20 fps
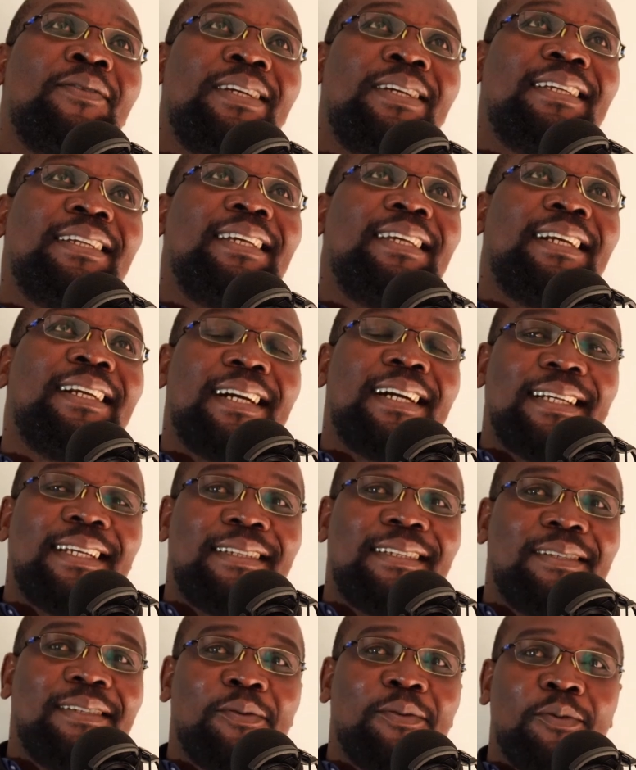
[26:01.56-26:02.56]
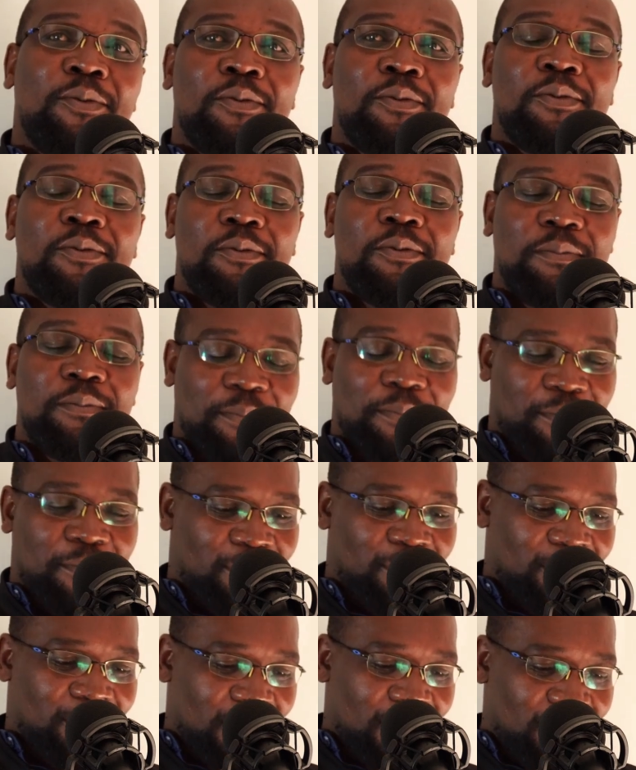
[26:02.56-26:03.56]
sekasi u
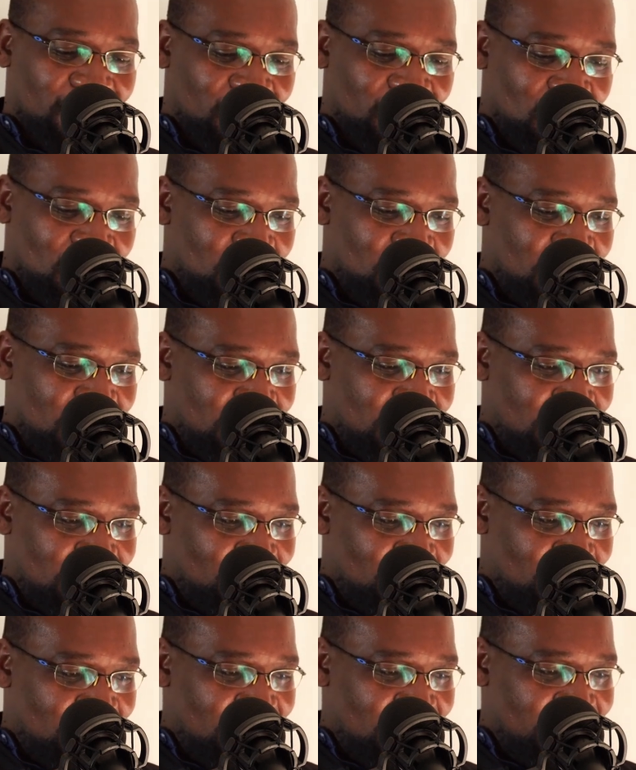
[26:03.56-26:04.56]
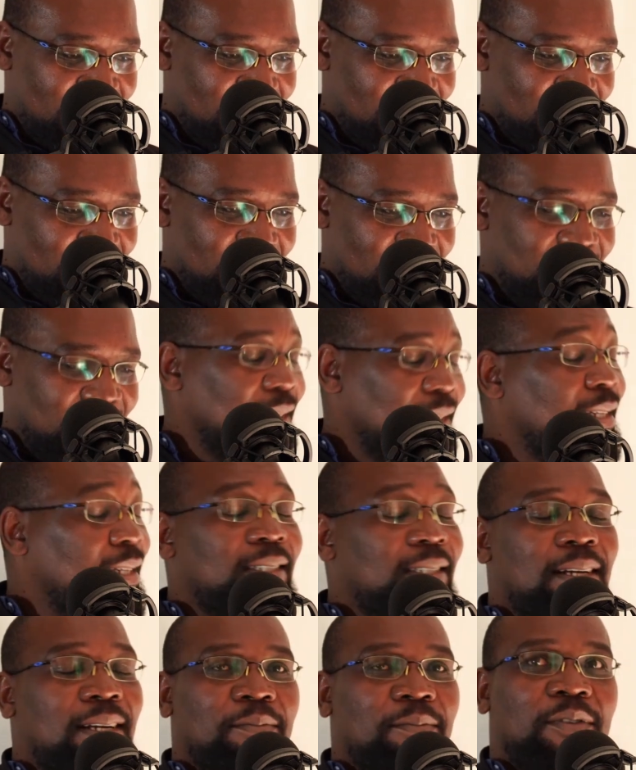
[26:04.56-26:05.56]
konjubani ntwana.
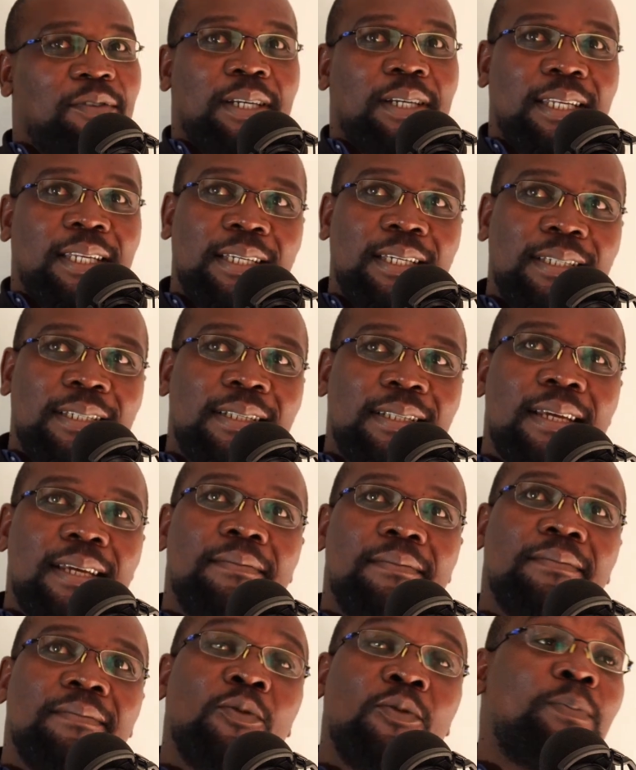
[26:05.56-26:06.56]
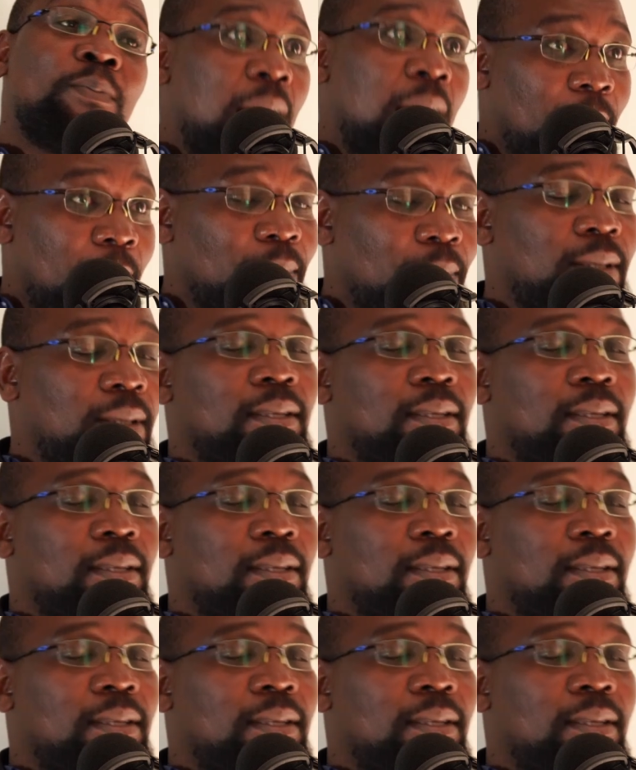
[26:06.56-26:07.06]
I'm forgetting his name. Upapi.